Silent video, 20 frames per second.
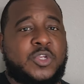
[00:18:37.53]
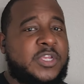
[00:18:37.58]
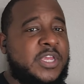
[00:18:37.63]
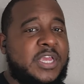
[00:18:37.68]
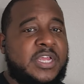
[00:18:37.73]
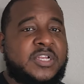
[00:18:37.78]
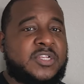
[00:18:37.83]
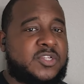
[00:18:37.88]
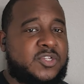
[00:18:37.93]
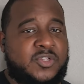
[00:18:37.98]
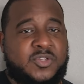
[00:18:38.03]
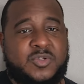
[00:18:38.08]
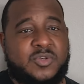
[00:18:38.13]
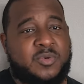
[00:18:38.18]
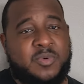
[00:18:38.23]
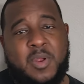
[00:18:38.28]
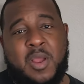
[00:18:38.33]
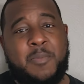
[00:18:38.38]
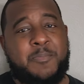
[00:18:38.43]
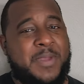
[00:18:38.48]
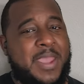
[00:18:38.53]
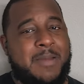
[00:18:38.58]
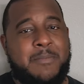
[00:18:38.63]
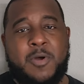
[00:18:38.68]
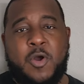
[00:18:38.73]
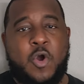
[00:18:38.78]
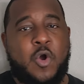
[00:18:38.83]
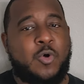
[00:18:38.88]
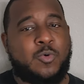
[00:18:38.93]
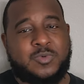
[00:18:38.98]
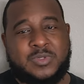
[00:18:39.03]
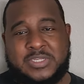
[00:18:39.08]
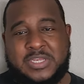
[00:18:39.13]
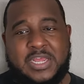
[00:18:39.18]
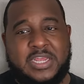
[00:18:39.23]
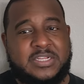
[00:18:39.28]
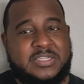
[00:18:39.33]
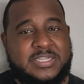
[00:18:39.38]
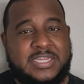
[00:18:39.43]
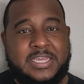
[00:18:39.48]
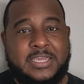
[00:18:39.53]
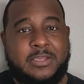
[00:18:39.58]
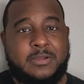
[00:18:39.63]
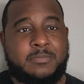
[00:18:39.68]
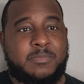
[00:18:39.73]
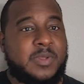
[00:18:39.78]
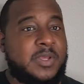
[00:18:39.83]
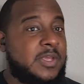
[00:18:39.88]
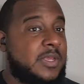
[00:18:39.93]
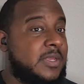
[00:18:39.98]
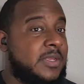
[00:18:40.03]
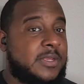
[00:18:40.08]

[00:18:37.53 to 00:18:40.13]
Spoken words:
against a Pat Mahomes-led team.